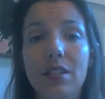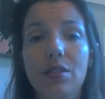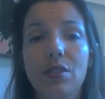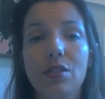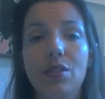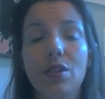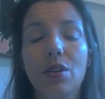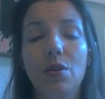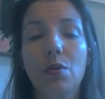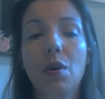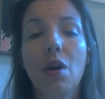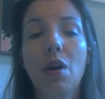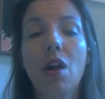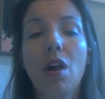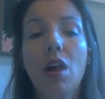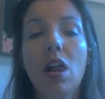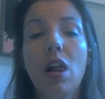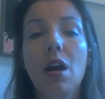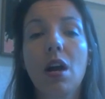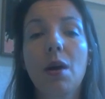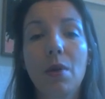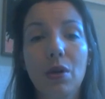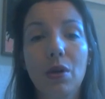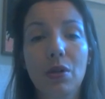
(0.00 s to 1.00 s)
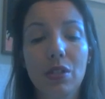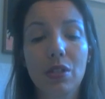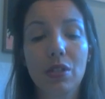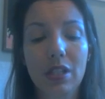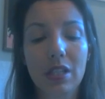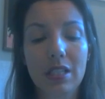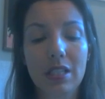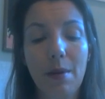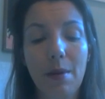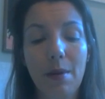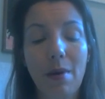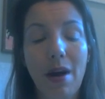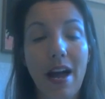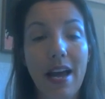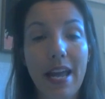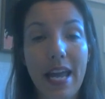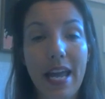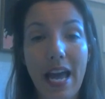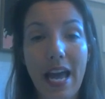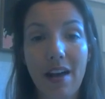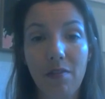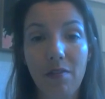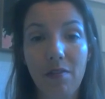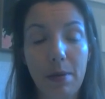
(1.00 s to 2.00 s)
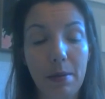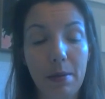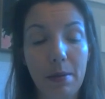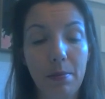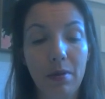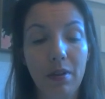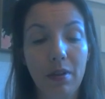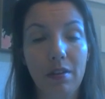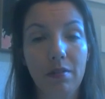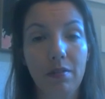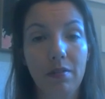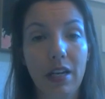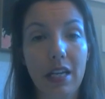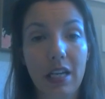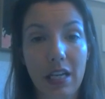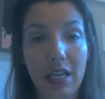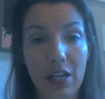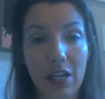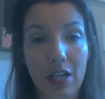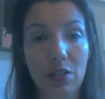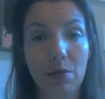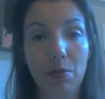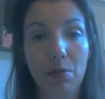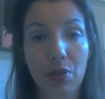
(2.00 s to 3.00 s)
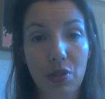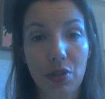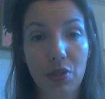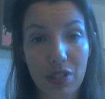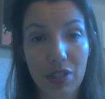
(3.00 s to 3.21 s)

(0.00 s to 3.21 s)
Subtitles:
So most of the time I have people invite customers,